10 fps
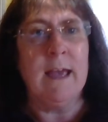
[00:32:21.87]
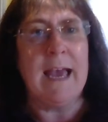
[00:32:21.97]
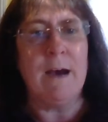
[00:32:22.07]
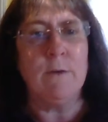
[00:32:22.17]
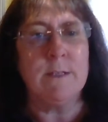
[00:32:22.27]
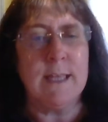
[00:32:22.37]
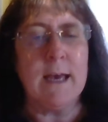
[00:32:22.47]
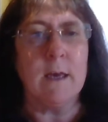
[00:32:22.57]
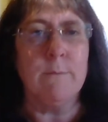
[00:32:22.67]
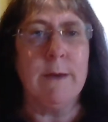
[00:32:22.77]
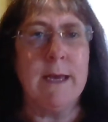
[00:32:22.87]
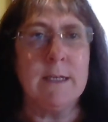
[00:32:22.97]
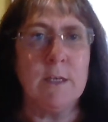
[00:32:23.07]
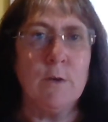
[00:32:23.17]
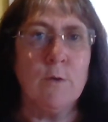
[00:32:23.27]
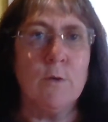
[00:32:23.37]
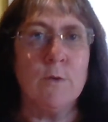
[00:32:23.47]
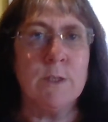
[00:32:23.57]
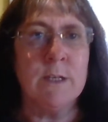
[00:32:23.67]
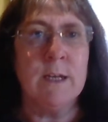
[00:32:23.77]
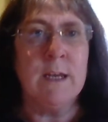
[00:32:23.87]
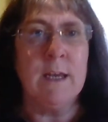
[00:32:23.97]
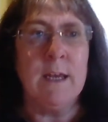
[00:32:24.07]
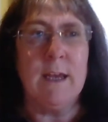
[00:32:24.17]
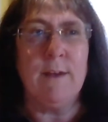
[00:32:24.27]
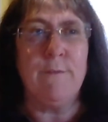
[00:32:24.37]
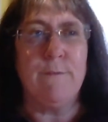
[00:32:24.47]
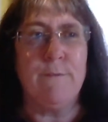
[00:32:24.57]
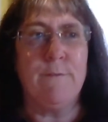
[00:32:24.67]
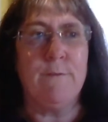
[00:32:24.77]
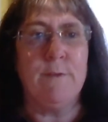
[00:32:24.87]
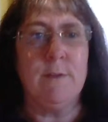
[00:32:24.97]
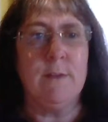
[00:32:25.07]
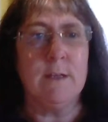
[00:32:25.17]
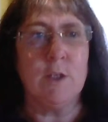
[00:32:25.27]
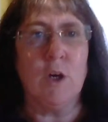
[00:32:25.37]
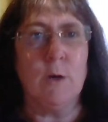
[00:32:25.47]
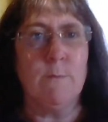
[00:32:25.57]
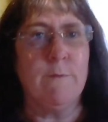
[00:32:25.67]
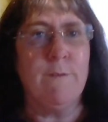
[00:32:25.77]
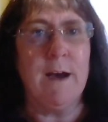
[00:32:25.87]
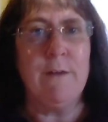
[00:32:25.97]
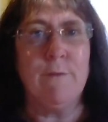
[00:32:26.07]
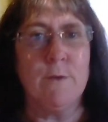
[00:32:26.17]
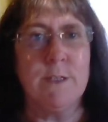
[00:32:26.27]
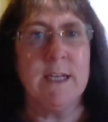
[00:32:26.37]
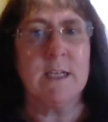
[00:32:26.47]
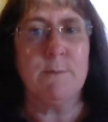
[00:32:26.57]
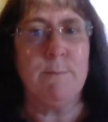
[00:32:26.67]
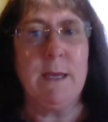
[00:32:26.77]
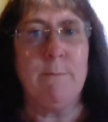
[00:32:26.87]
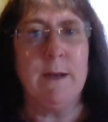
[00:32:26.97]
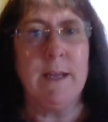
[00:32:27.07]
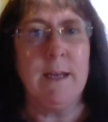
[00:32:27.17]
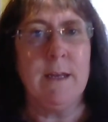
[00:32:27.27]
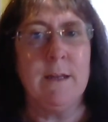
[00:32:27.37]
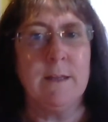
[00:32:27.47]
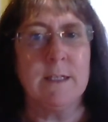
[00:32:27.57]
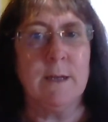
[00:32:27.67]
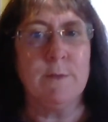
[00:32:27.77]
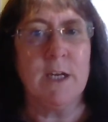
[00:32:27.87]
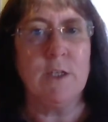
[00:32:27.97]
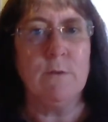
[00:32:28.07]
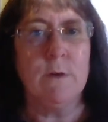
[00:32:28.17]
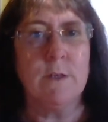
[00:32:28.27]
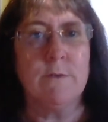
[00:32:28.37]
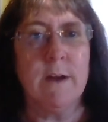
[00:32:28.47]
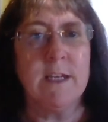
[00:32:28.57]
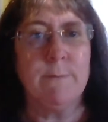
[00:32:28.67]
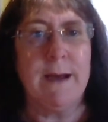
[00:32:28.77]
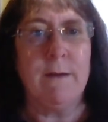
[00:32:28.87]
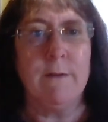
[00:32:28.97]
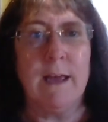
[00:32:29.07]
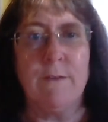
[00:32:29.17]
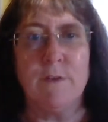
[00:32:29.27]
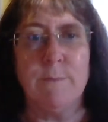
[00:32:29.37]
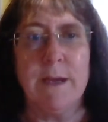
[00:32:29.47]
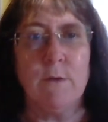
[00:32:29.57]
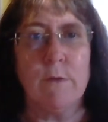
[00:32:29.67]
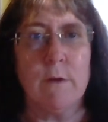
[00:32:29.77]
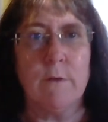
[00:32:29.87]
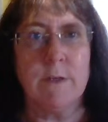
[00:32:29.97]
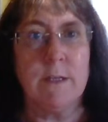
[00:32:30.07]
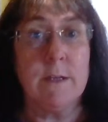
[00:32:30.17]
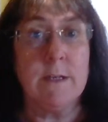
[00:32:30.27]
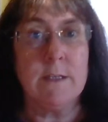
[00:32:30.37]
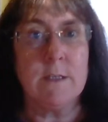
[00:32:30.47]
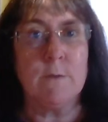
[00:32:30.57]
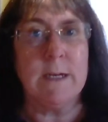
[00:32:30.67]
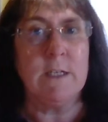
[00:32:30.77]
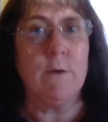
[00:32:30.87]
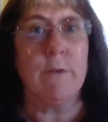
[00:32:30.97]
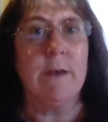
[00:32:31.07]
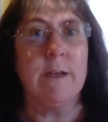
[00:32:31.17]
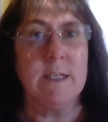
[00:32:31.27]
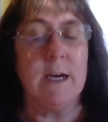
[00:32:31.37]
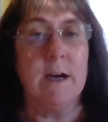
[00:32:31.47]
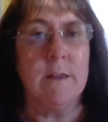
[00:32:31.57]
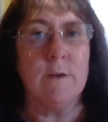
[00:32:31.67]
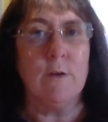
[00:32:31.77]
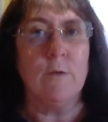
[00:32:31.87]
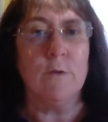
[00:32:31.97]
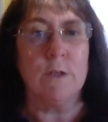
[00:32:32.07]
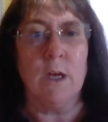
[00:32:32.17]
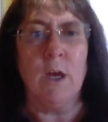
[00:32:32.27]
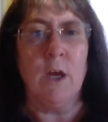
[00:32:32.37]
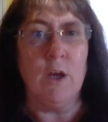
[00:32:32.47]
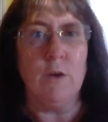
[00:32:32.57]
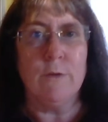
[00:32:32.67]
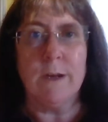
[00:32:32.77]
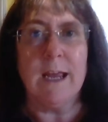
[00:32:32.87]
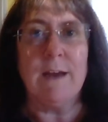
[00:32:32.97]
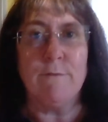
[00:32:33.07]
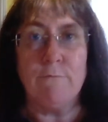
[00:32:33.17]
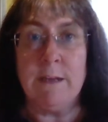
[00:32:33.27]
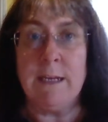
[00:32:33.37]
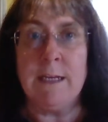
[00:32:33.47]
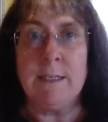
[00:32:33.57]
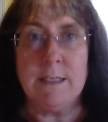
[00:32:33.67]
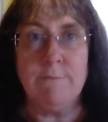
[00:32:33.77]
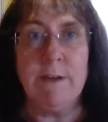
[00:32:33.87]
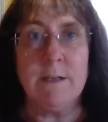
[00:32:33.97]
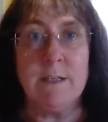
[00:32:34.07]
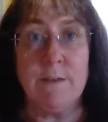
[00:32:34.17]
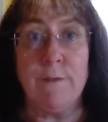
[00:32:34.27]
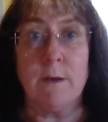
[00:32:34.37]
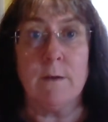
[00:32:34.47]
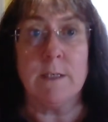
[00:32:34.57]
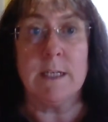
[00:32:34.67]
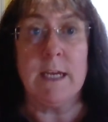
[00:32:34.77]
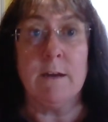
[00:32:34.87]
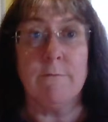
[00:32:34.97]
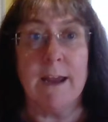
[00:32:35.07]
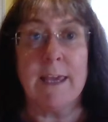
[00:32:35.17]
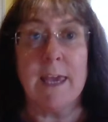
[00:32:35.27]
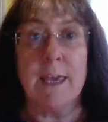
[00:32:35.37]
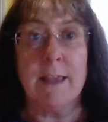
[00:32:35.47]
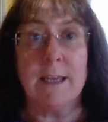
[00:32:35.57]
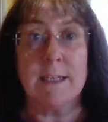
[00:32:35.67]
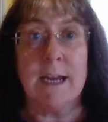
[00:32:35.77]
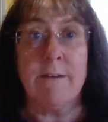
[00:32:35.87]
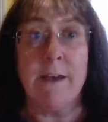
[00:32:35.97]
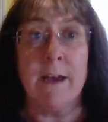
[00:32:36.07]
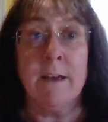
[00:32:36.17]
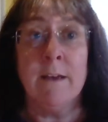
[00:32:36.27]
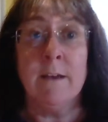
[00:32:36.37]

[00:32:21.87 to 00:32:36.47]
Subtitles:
How does that compare to yours? If the top 5 or 6 people in the subject you want to write about have domain authority that is 20 or 30 higher than yours, you're going to have real difficulty ranking in that area.